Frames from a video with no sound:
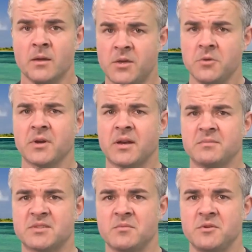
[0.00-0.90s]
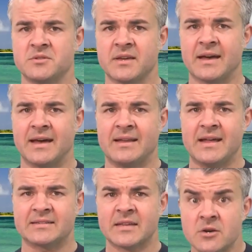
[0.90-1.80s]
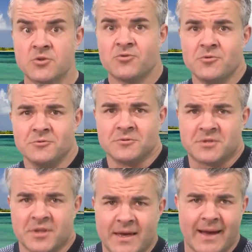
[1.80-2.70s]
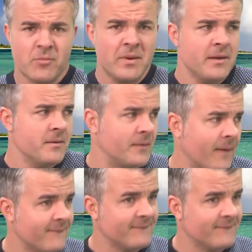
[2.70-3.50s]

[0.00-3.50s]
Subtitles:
Cue the Calypso music and let's cruise to the Caribbean.